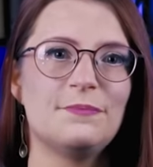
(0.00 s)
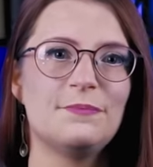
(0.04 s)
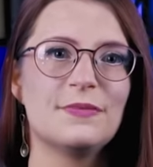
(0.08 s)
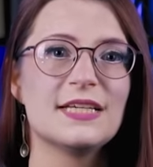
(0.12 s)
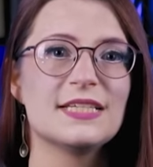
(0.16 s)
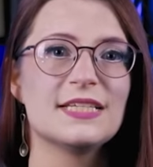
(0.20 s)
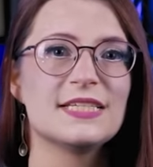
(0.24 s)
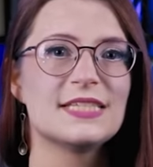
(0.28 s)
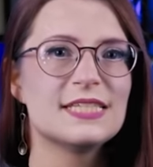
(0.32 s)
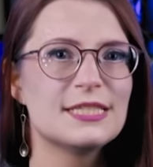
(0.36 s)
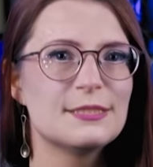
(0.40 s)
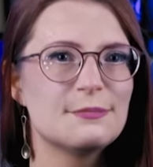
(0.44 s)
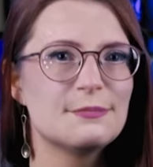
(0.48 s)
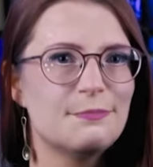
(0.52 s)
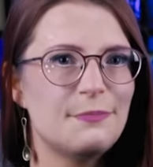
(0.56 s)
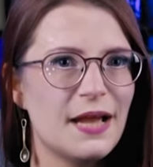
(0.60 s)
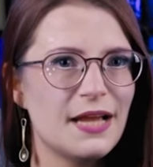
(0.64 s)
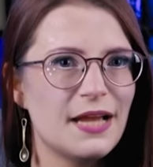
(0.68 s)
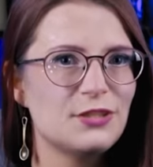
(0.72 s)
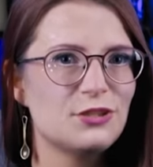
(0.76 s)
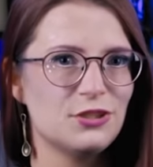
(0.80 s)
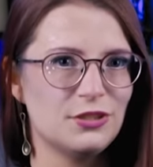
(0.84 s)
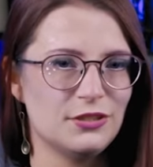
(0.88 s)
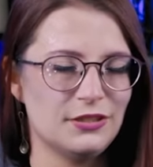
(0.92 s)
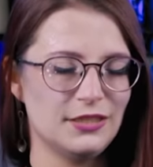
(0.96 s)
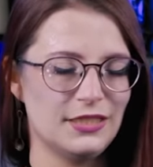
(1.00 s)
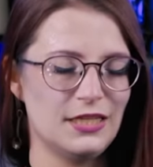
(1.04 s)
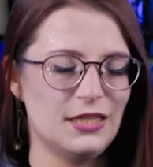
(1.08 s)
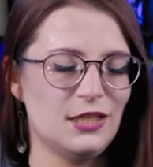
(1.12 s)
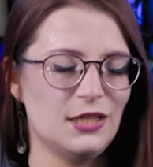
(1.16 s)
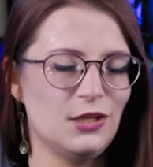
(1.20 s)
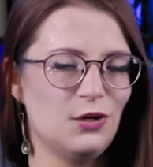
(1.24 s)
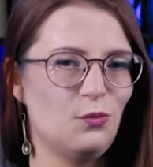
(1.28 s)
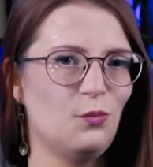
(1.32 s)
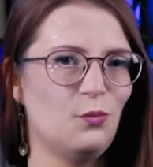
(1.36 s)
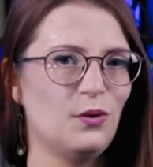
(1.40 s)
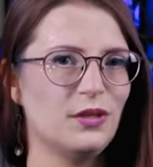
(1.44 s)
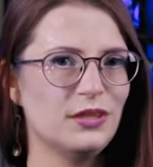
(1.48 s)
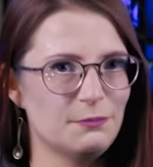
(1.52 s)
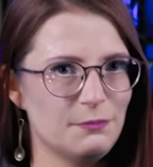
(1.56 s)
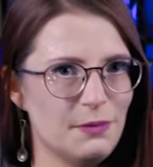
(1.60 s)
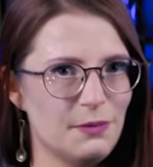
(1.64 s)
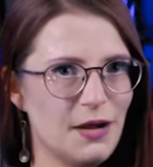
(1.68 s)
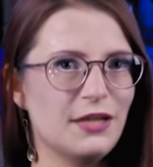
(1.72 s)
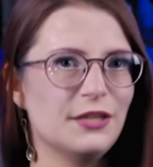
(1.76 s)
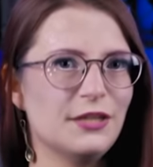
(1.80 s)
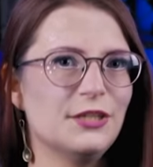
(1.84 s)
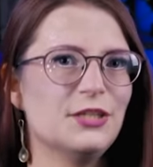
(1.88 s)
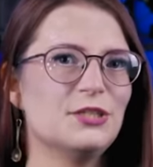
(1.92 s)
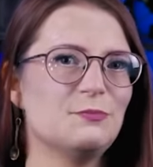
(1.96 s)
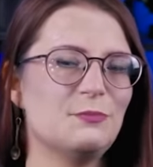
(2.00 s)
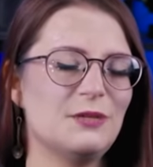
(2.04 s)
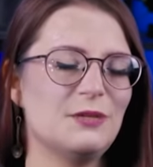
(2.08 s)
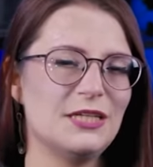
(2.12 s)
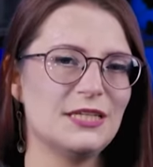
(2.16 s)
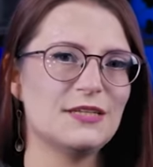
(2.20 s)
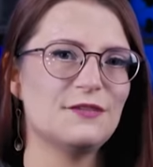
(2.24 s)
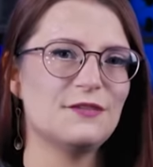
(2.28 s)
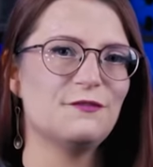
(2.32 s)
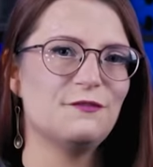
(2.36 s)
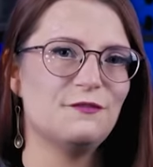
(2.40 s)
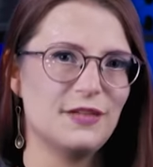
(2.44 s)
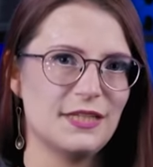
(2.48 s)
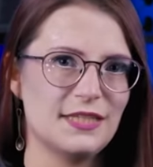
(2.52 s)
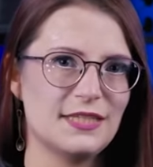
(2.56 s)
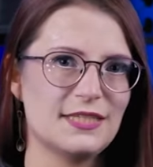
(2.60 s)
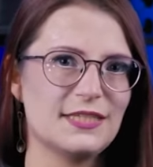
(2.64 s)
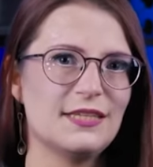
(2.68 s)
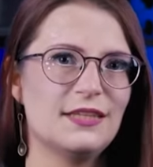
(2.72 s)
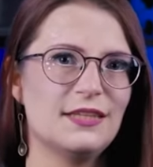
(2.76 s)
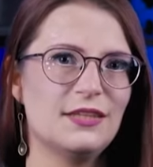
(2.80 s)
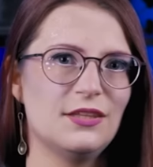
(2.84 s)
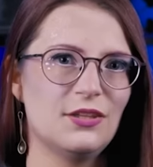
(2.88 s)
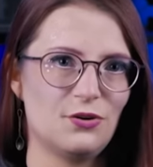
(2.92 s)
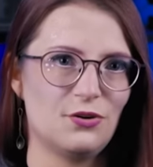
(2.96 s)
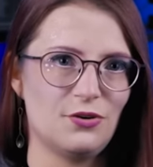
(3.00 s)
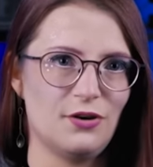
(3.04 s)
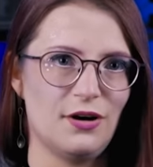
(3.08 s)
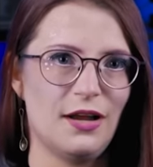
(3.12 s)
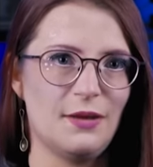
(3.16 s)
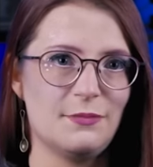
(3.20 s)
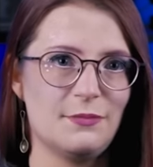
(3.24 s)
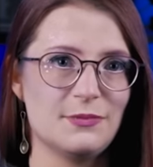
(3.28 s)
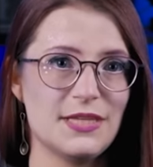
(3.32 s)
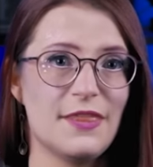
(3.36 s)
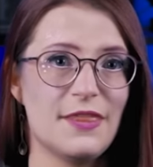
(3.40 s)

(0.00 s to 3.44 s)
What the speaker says: especially when the punishment fits the crimes.